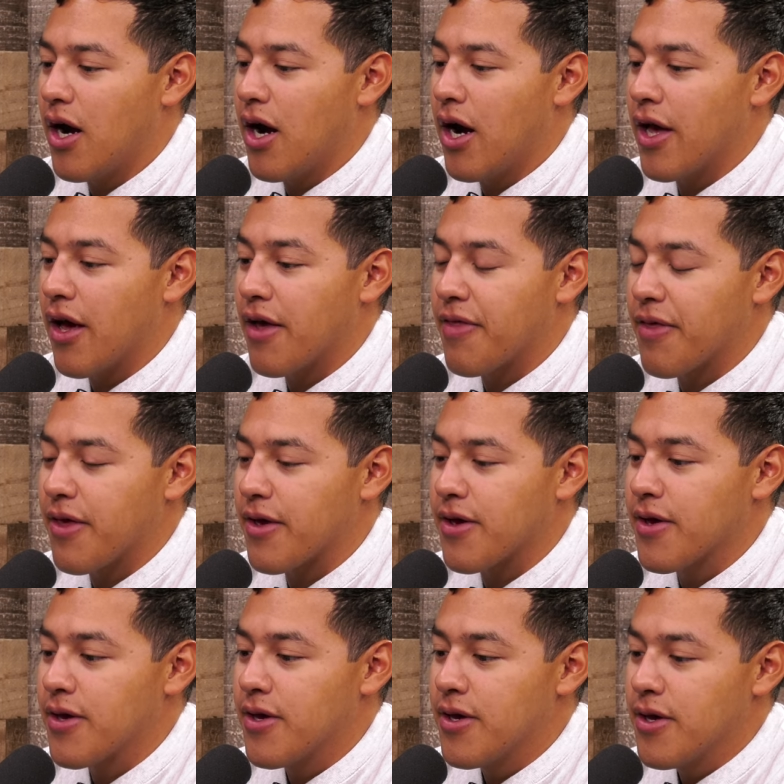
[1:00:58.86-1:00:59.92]
I
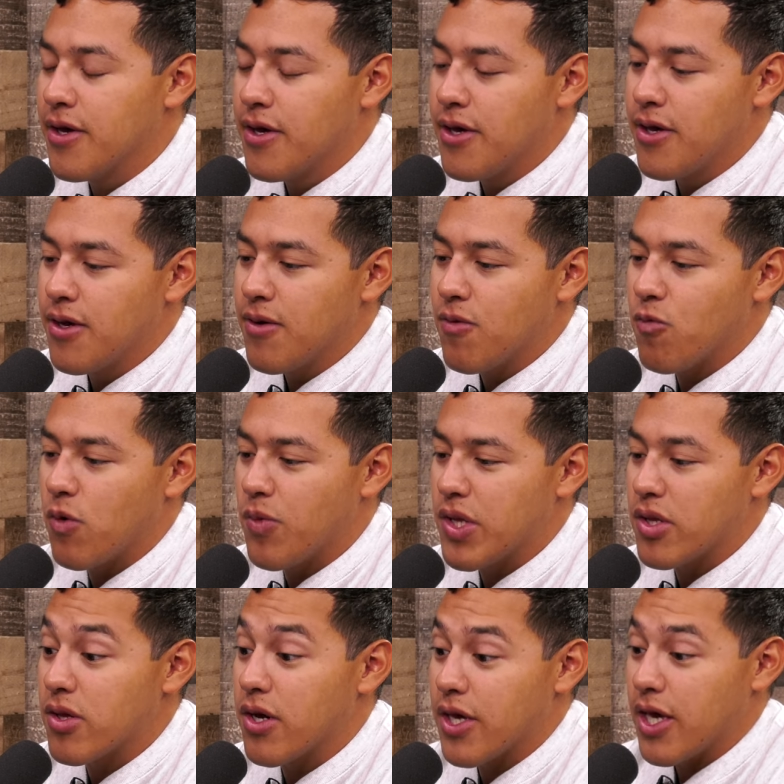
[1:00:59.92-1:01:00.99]
think when we
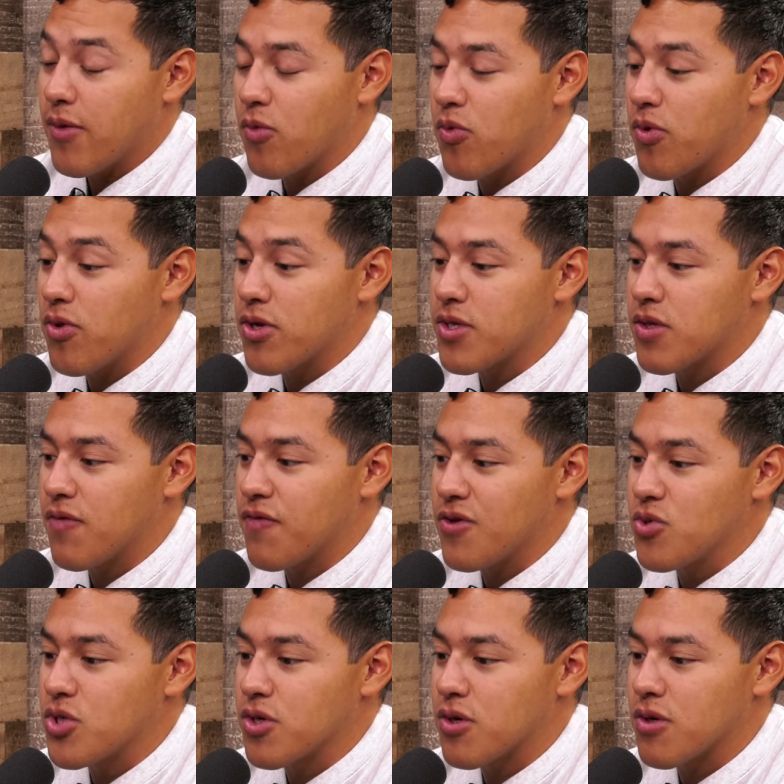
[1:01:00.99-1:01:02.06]
look to the
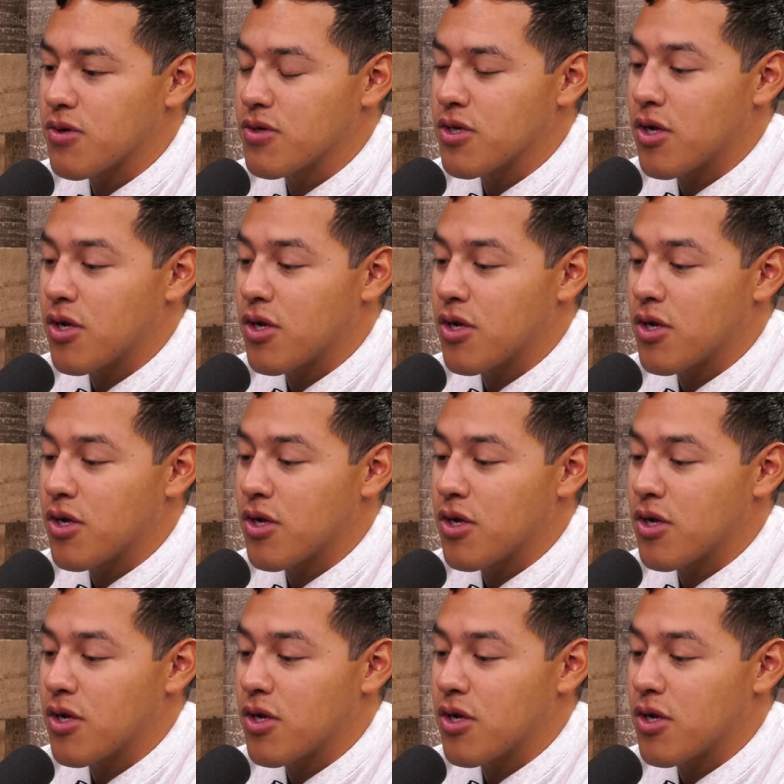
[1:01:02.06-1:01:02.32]
future, you